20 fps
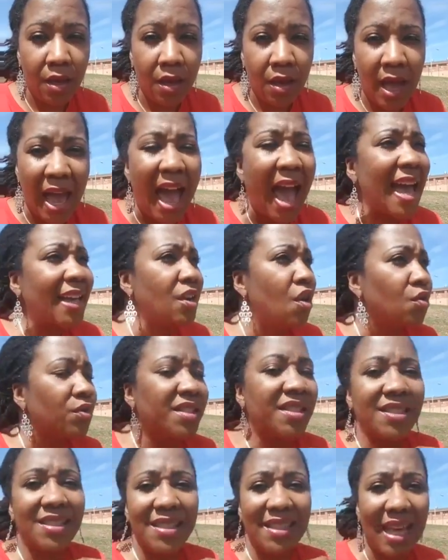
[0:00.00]
I don't
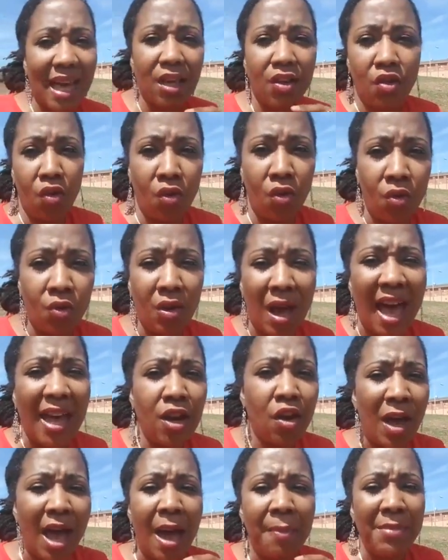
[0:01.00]
settle.
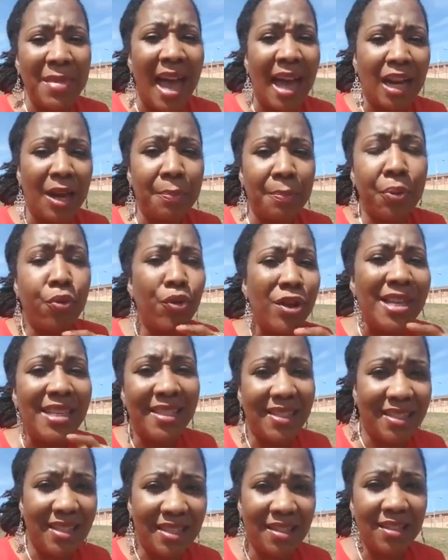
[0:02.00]
I'm not a
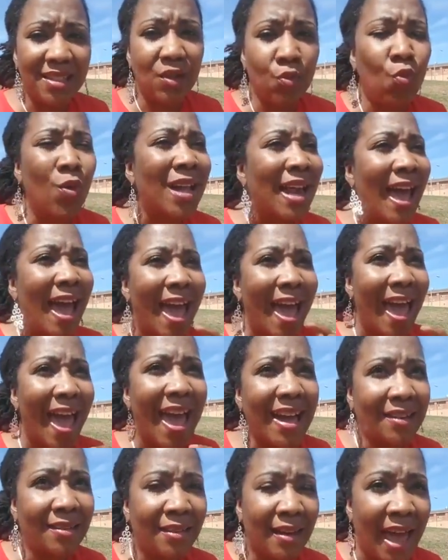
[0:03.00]
priestess when I
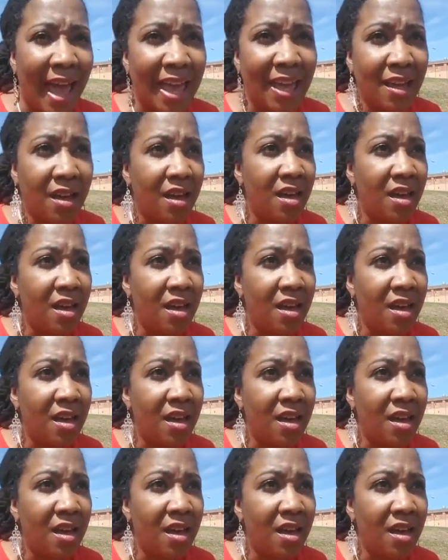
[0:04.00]
act like